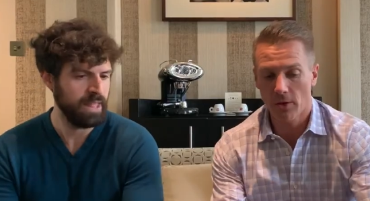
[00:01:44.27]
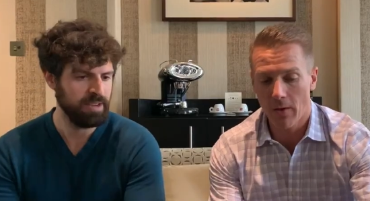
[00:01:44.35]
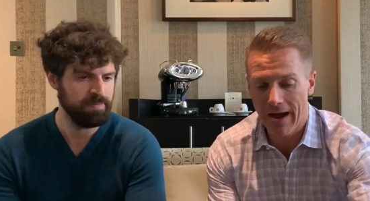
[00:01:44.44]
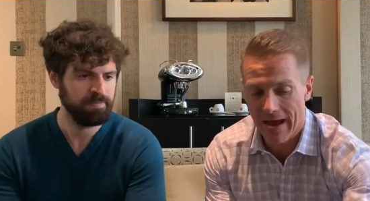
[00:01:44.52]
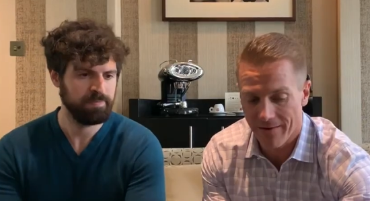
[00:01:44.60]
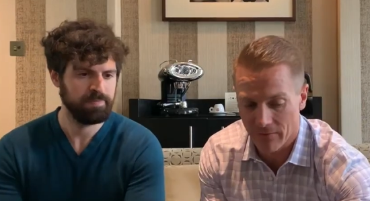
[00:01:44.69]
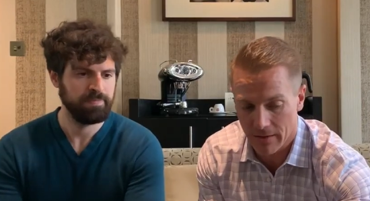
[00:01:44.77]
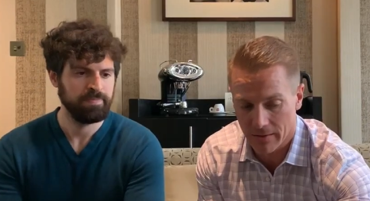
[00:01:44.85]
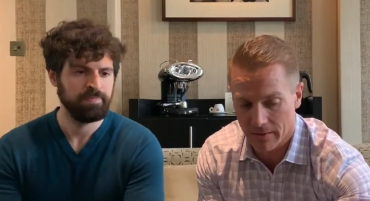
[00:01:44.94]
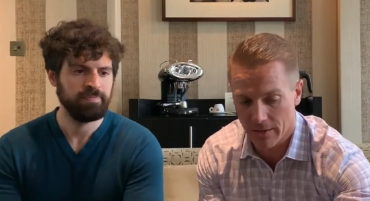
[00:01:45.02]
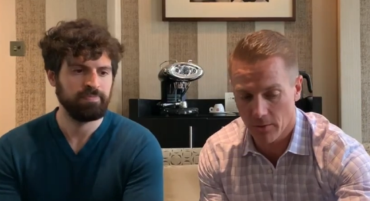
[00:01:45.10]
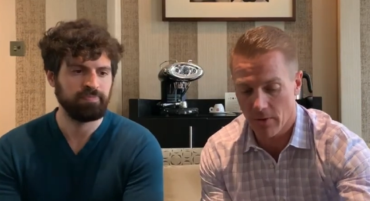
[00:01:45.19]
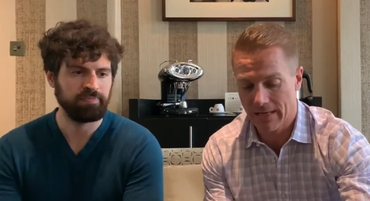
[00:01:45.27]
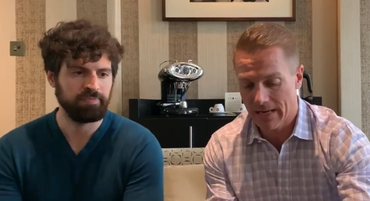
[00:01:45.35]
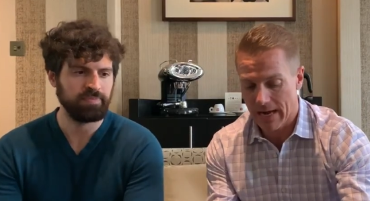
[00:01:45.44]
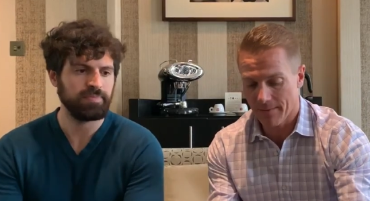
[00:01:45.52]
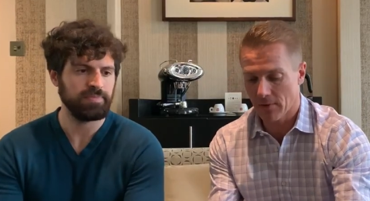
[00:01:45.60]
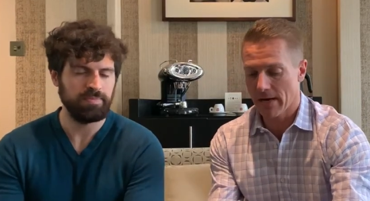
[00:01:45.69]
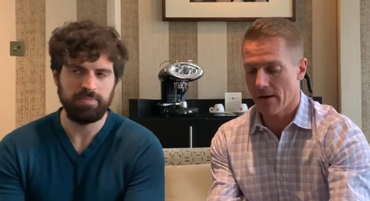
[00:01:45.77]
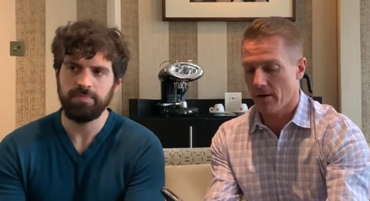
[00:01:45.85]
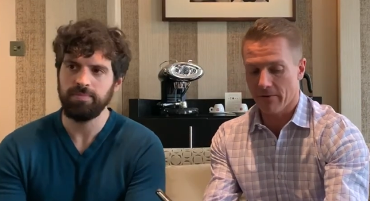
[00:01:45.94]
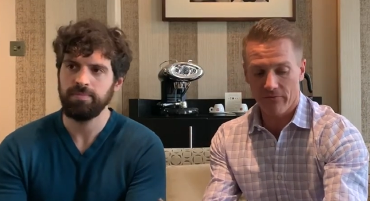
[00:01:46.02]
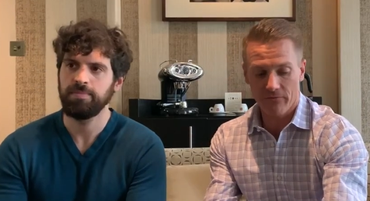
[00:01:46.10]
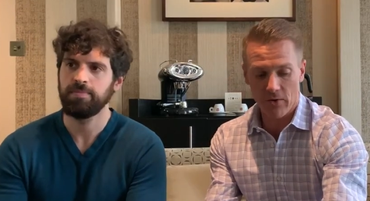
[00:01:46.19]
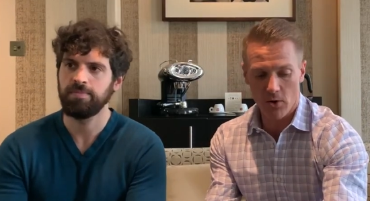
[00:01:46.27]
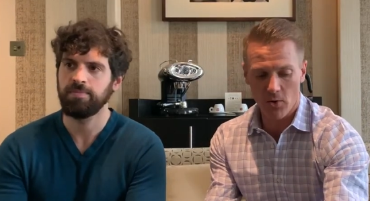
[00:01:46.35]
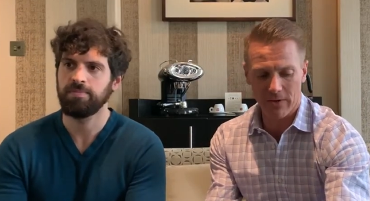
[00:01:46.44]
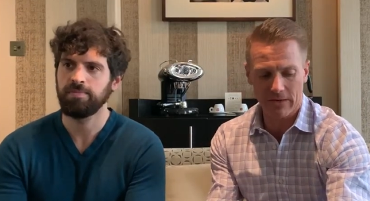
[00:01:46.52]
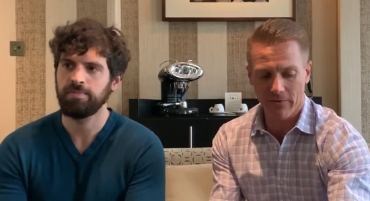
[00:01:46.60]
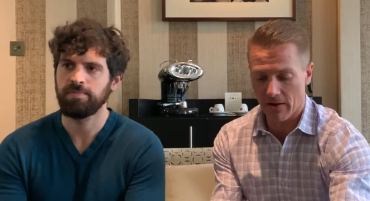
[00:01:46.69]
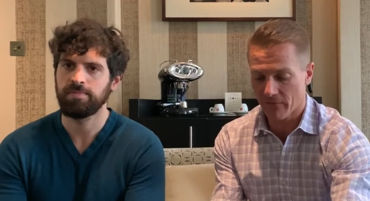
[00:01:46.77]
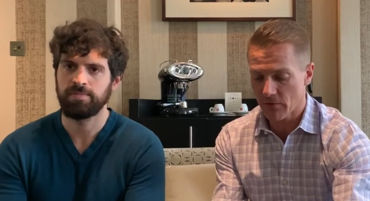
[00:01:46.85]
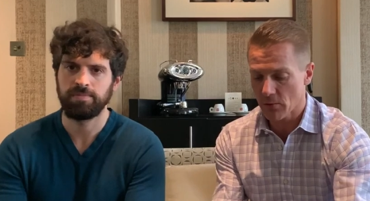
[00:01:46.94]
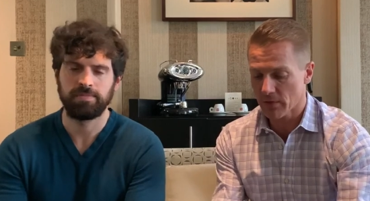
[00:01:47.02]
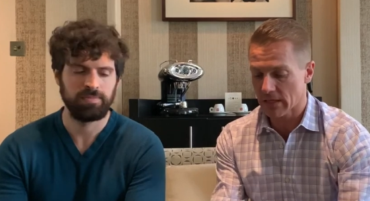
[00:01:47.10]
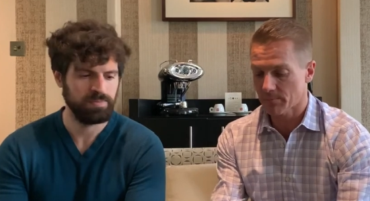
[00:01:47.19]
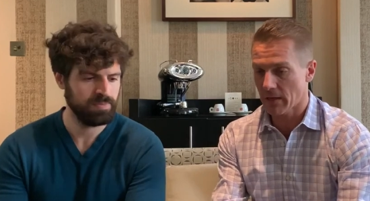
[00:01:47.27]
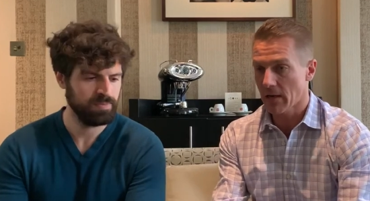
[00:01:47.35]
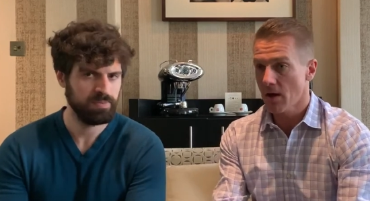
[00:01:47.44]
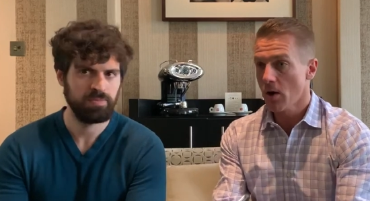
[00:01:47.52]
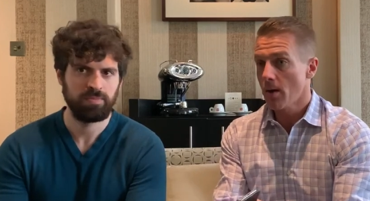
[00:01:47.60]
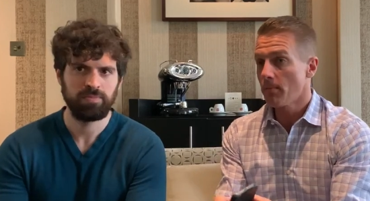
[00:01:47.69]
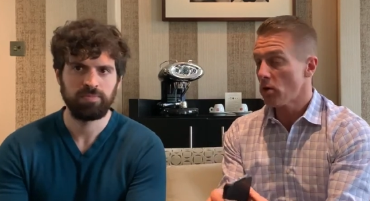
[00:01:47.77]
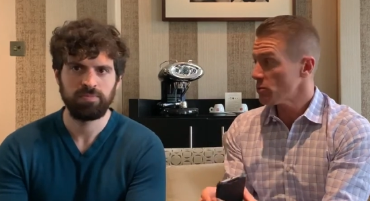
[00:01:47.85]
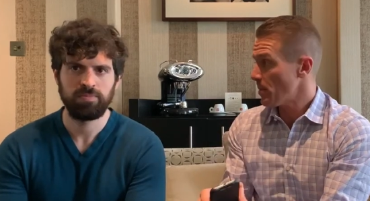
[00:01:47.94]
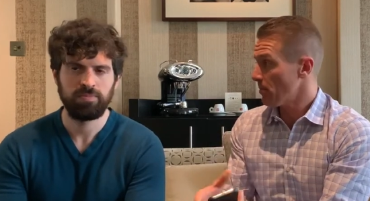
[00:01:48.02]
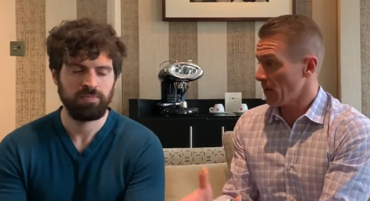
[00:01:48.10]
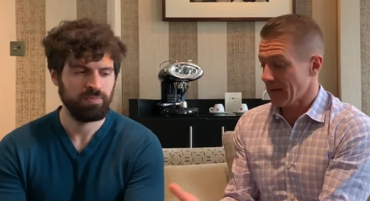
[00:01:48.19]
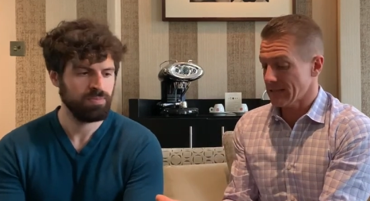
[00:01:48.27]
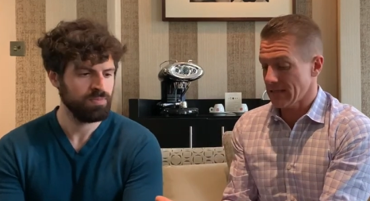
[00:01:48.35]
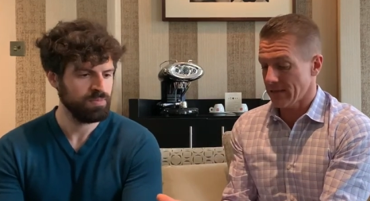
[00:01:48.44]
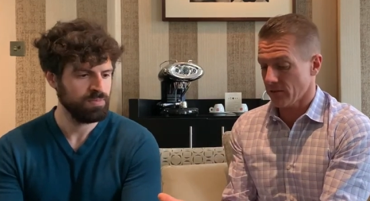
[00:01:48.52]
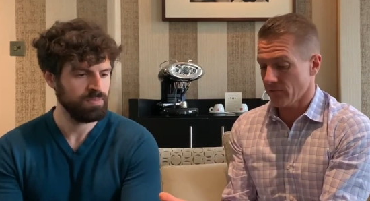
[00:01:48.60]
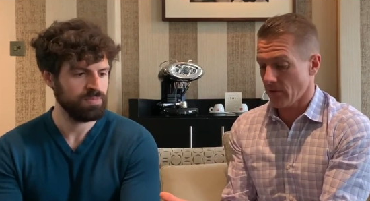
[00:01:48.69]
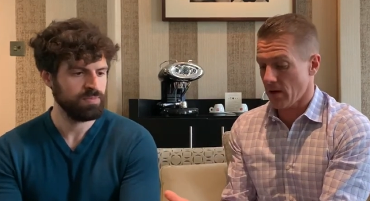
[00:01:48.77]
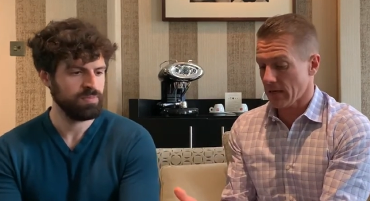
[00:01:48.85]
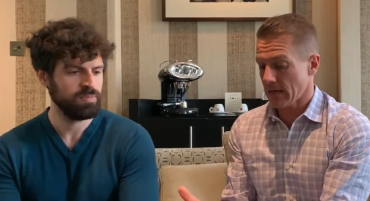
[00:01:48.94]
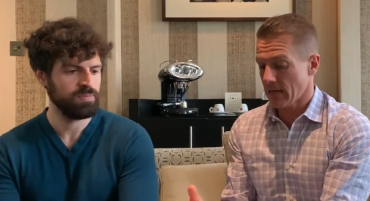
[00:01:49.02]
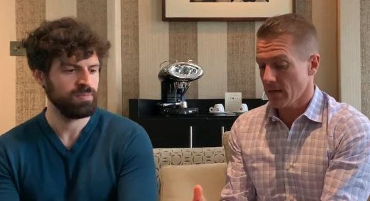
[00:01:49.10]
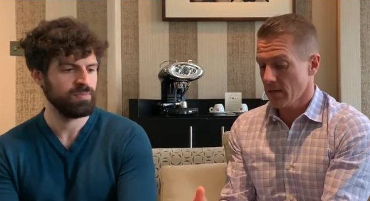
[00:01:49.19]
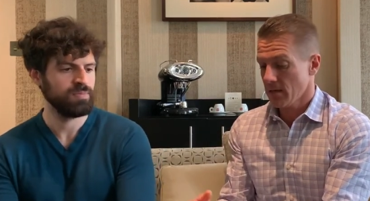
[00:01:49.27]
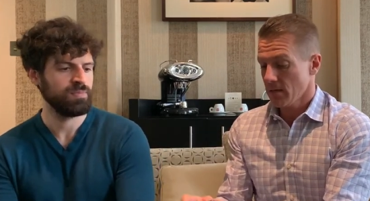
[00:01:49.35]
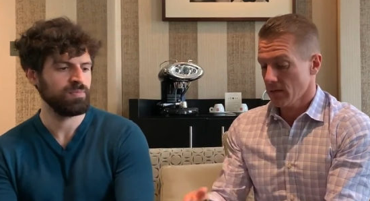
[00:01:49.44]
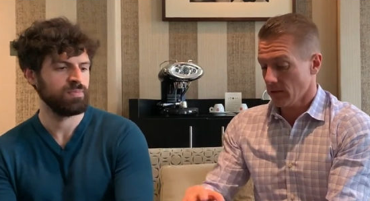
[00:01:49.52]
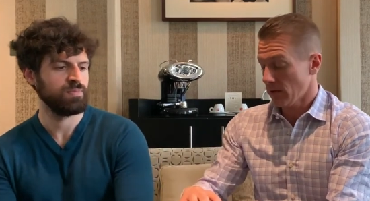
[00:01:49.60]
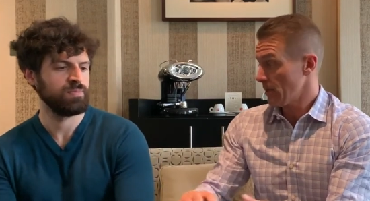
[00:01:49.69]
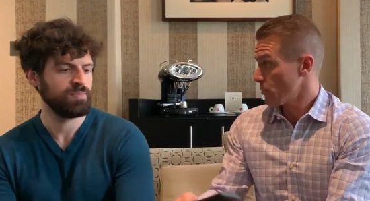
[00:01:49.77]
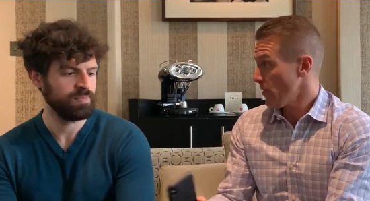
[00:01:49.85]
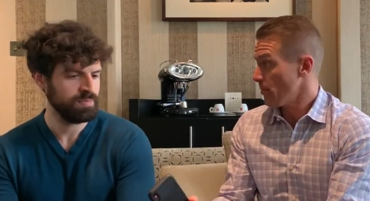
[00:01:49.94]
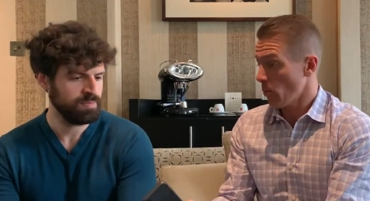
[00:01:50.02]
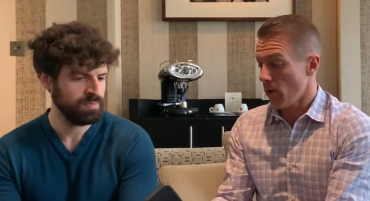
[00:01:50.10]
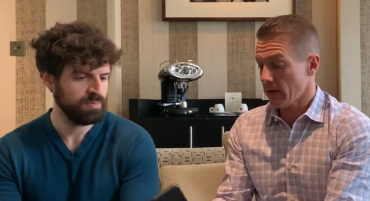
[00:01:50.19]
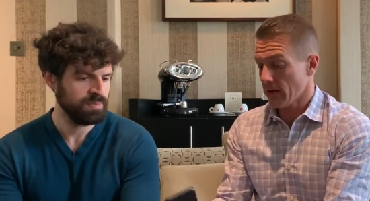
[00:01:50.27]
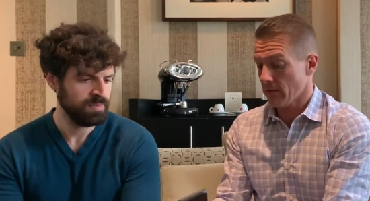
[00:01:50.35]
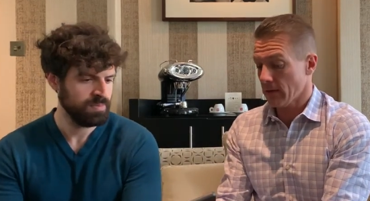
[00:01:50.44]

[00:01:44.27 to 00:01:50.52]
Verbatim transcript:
Speaker 1: you know, I have uh, you know a camera here and a mm-hmm. phone mm-hmm. and a, a, few things, but most people that I see that are vlogging, literally, as we've been walking